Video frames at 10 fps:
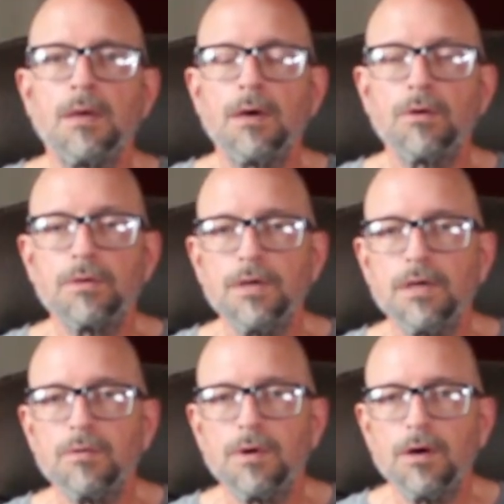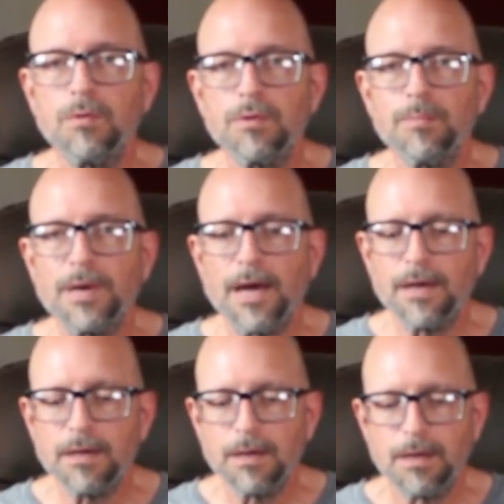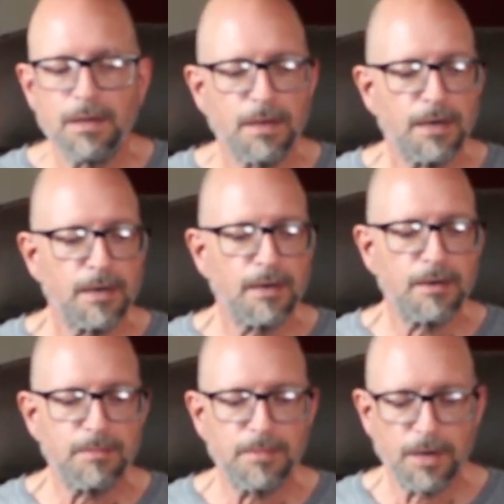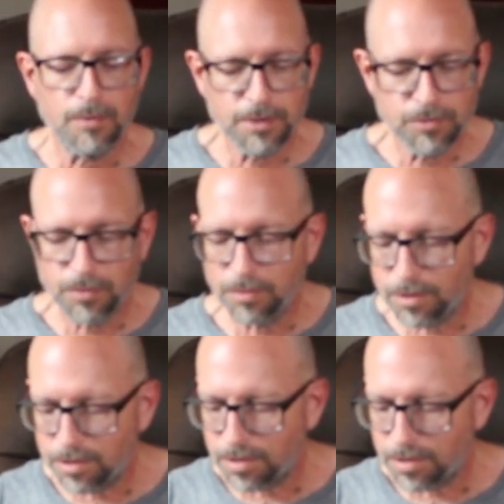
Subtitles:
Okay, well, we're back. I went through this